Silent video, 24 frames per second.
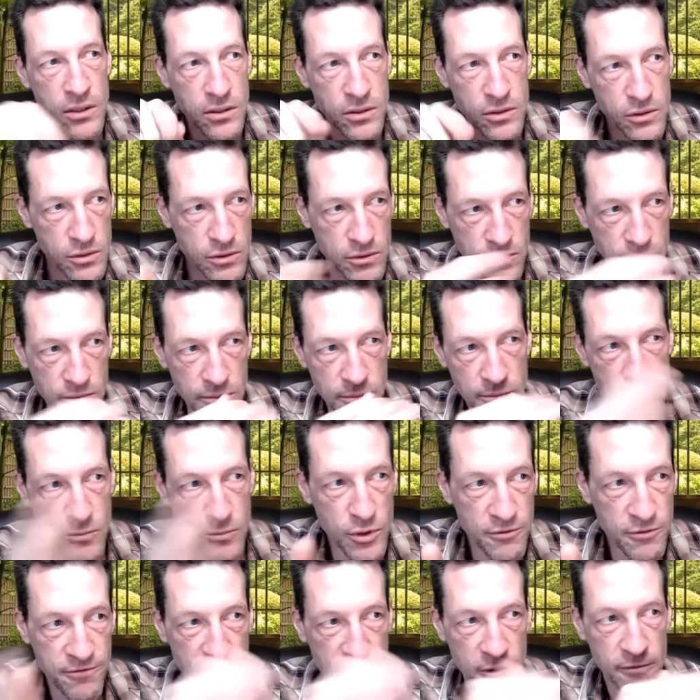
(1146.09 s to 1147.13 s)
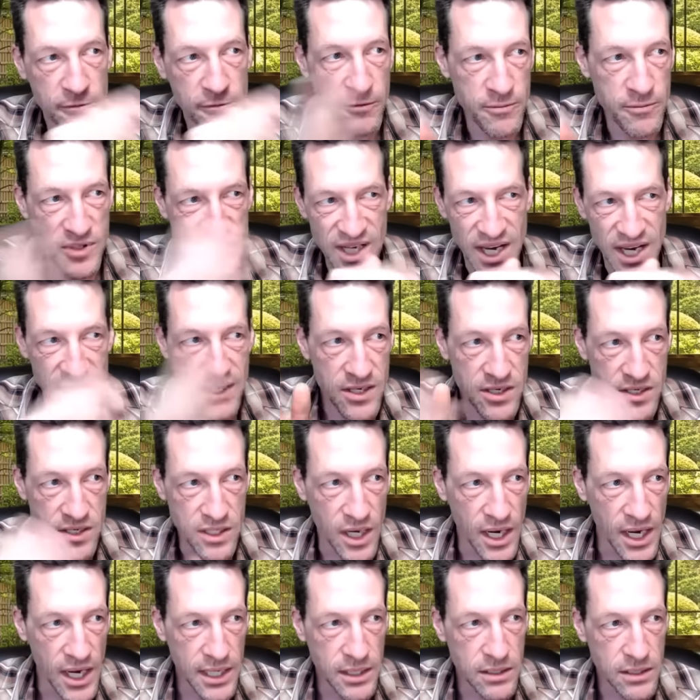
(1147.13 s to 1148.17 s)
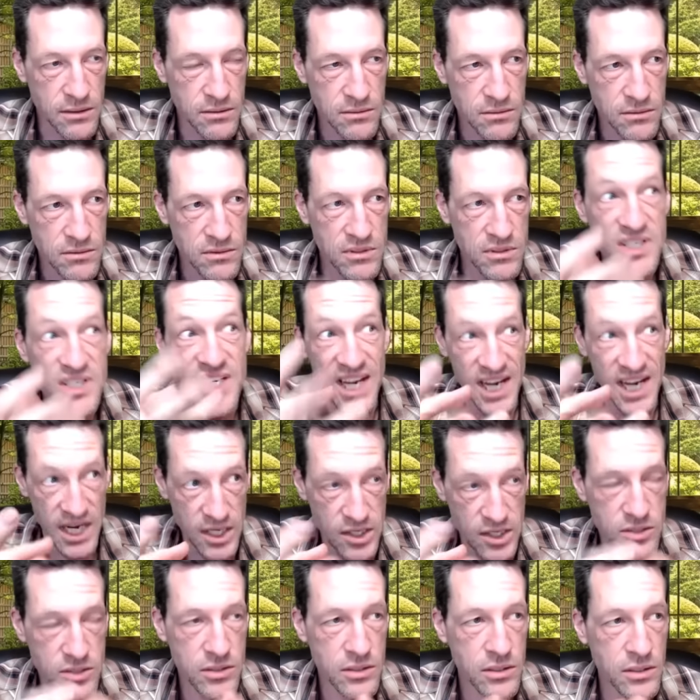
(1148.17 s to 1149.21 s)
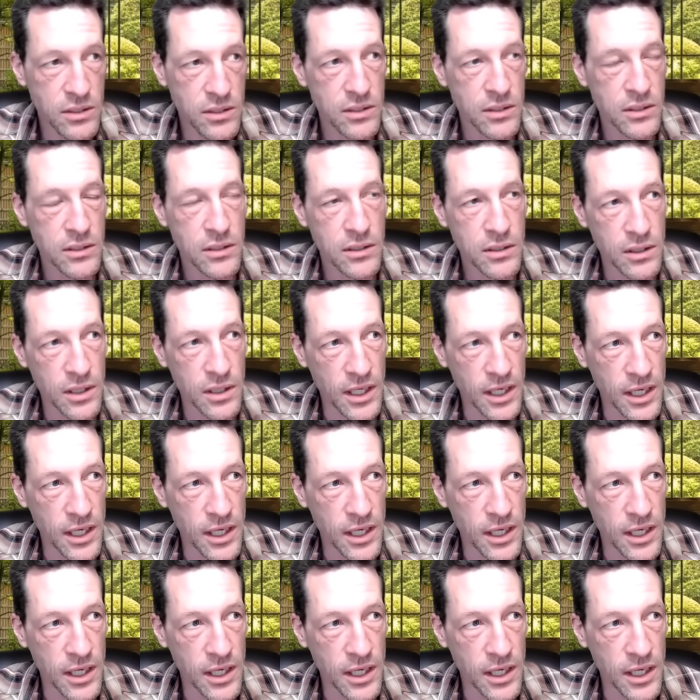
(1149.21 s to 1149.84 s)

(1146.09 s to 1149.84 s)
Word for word: to move food from side to side to taste, mm-hmm.